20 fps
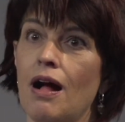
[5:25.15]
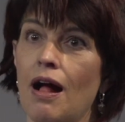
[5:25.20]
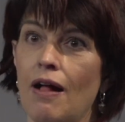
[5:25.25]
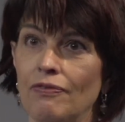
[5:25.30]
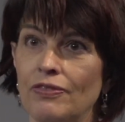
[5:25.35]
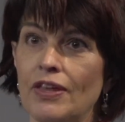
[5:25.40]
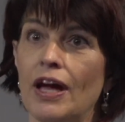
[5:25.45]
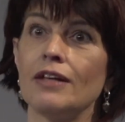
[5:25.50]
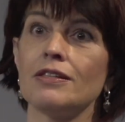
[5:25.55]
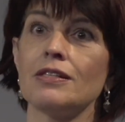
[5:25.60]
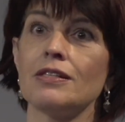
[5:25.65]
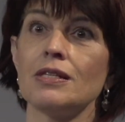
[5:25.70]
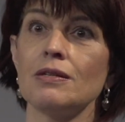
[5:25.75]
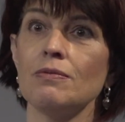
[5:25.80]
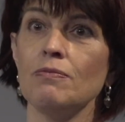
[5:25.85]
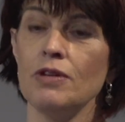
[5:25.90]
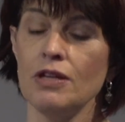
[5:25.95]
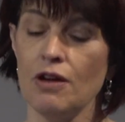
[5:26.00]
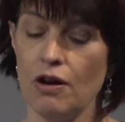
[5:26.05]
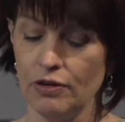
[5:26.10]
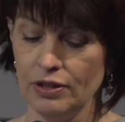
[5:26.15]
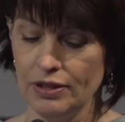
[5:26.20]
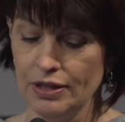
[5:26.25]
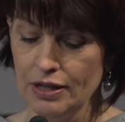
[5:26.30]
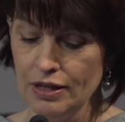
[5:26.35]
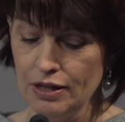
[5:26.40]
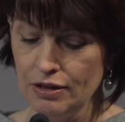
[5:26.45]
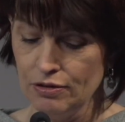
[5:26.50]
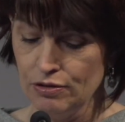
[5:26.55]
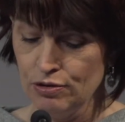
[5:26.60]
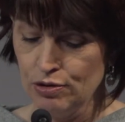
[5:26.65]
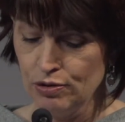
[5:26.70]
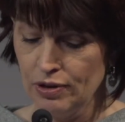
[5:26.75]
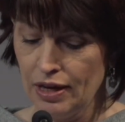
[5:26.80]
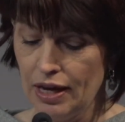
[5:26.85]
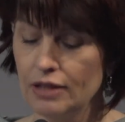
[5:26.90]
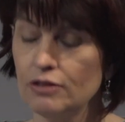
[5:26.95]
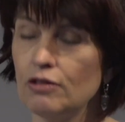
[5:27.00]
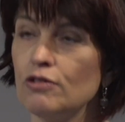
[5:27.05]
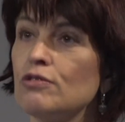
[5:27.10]
And we are here
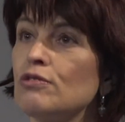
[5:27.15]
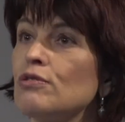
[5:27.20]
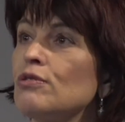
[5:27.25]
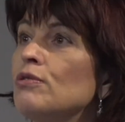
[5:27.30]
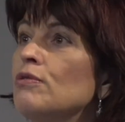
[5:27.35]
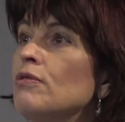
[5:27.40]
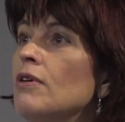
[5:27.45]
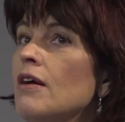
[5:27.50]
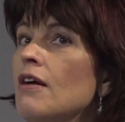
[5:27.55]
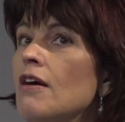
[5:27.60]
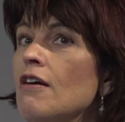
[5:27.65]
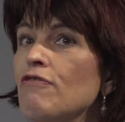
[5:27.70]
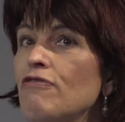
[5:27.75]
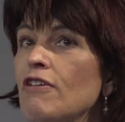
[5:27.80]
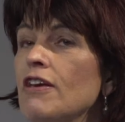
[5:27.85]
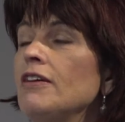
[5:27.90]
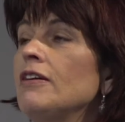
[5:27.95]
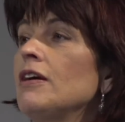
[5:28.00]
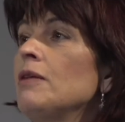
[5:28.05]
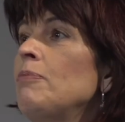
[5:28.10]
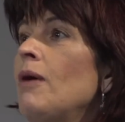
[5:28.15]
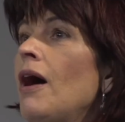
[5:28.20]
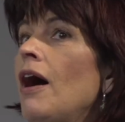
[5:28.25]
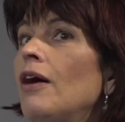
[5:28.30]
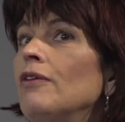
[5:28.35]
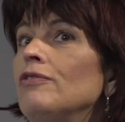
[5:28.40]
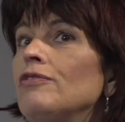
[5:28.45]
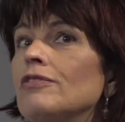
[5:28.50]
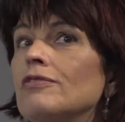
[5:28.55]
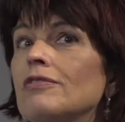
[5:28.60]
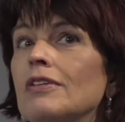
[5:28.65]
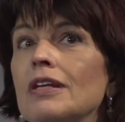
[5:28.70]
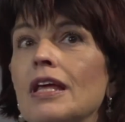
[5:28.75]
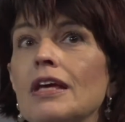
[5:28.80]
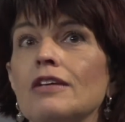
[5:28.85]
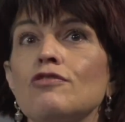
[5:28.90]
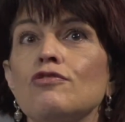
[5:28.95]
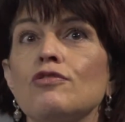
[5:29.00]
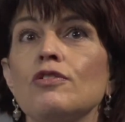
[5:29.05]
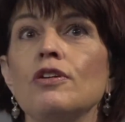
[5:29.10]
together to think about the
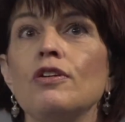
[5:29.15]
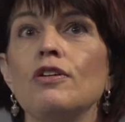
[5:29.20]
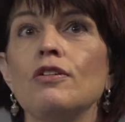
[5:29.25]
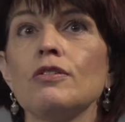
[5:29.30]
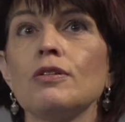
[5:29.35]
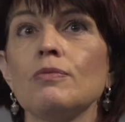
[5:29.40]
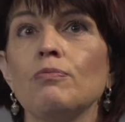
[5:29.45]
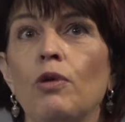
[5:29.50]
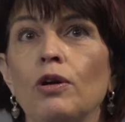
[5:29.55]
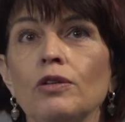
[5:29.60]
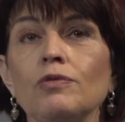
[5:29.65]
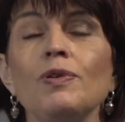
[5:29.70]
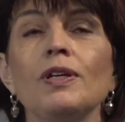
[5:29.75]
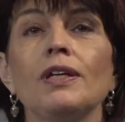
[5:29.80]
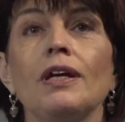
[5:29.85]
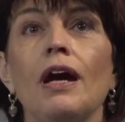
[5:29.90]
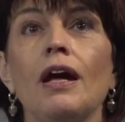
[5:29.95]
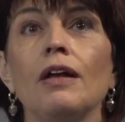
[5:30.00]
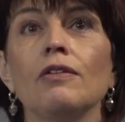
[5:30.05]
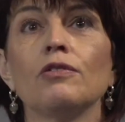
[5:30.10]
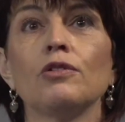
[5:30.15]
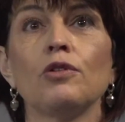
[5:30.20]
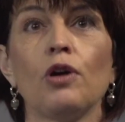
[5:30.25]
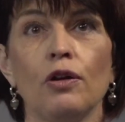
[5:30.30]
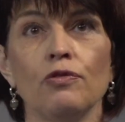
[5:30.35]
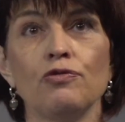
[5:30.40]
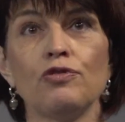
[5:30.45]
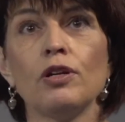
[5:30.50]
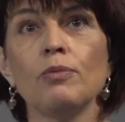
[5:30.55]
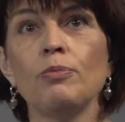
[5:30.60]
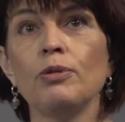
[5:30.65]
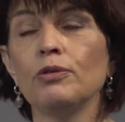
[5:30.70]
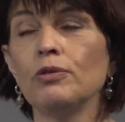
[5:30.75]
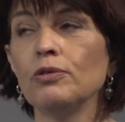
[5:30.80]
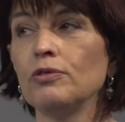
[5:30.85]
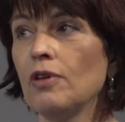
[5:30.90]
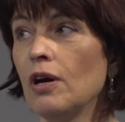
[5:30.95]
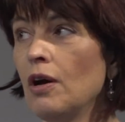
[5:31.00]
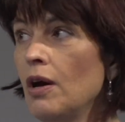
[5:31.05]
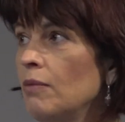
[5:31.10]
next years, what we can
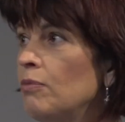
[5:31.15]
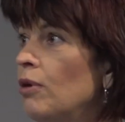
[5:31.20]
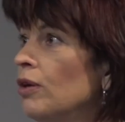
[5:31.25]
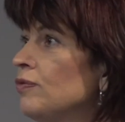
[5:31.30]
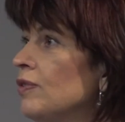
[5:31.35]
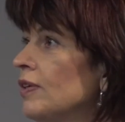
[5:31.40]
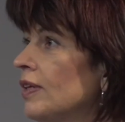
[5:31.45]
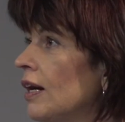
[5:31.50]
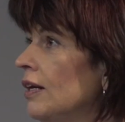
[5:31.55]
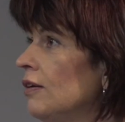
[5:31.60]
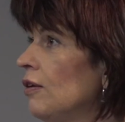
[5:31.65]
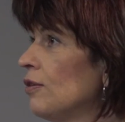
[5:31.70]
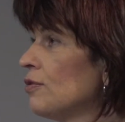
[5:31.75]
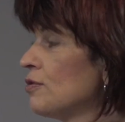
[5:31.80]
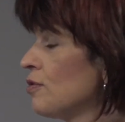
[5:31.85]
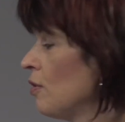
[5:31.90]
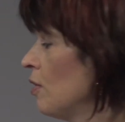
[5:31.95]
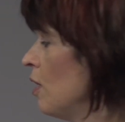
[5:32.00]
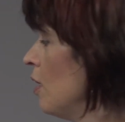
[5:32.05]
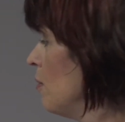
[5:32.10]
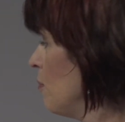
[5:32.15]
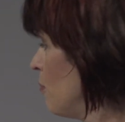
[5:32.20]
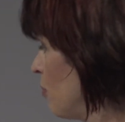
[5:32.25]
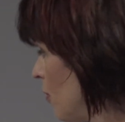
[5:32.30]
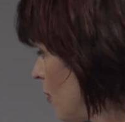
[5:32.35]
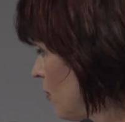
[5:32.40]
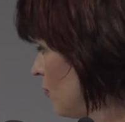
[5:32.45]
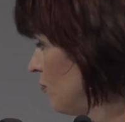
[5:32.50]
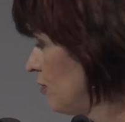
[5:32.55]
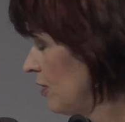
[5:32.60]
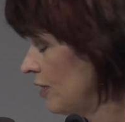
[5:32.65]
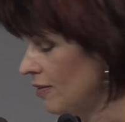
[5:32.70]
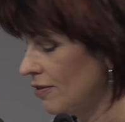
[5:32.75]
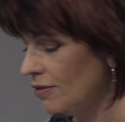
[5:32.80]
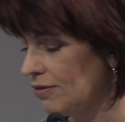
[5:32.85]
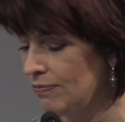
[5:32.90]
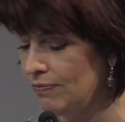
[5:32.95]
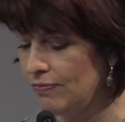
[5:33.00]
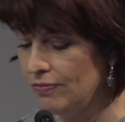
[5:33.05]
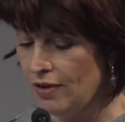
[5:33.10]
contribute, what we can also
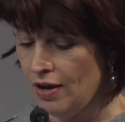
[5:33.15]
profit.